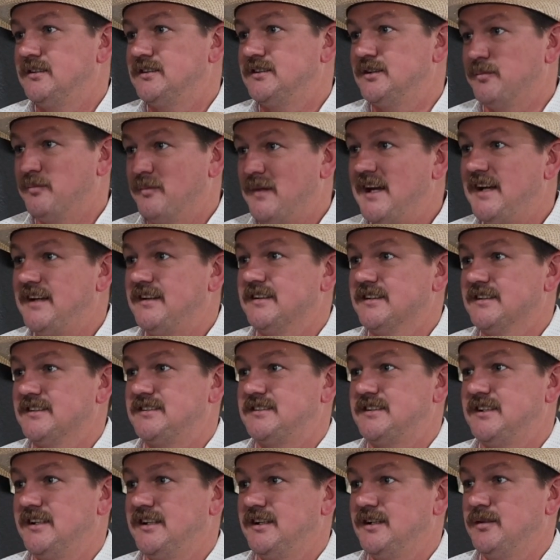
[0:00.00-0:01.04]
to make this
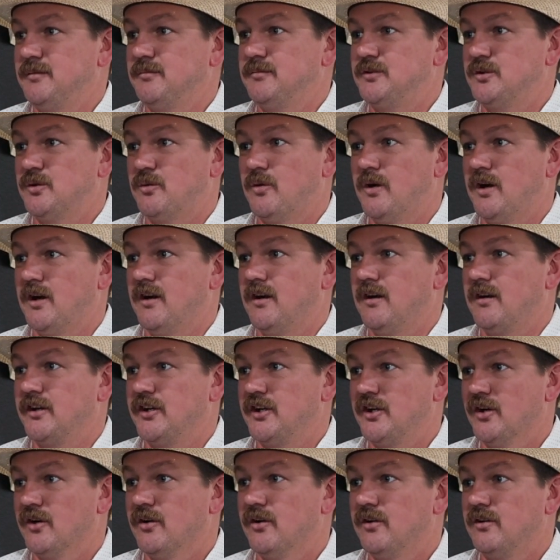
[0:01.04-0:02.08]
team to where
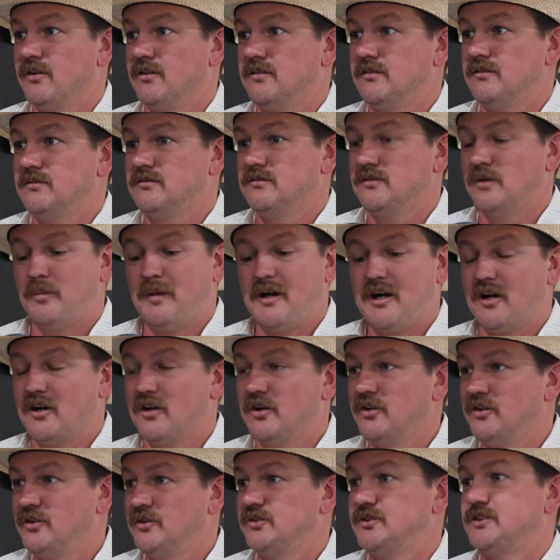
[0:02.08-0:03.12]
no matter
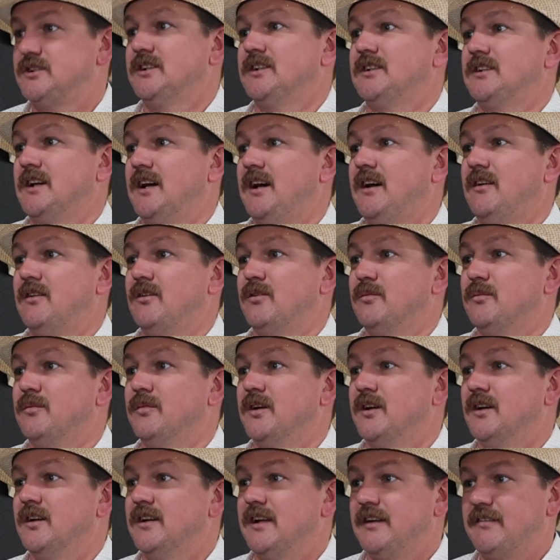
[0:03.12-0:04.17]
who you send out them,
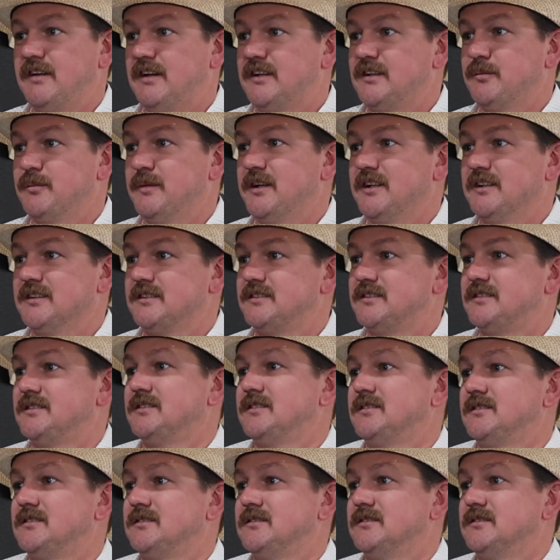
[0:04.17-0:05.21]
they've got the best.